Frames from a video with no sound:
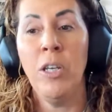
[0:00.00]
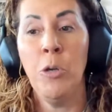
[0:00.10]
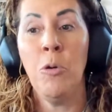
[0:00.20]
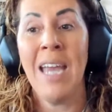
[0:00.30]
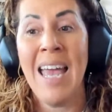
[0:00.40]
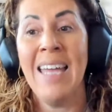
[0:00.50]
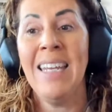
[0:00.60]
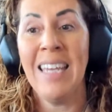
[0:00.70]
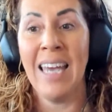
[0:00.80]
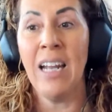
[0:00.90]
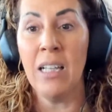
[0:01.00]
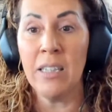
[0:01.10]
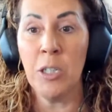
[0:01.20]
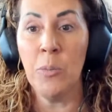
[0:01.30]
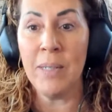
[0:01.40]
you can get a
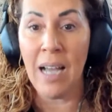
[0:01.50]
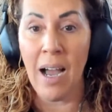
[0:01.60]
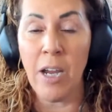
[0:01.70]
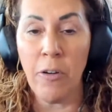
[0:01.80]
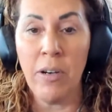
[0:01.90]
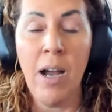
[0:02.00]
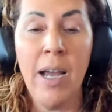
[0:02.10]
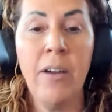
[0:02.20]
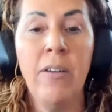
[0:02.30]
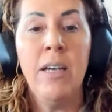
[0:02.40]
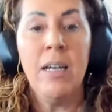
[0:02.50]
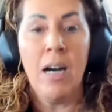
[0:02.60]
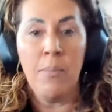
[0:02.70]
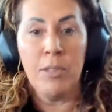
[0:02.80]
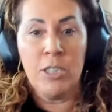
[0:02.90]
little bit higher and higher.
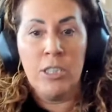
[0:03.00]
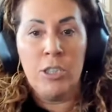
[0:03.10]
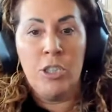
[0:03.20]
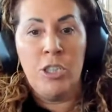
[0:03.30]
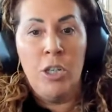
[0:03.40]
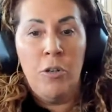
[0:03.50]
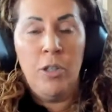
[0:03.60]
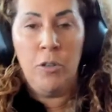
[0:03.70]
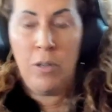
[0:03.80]
I'm just going to show you.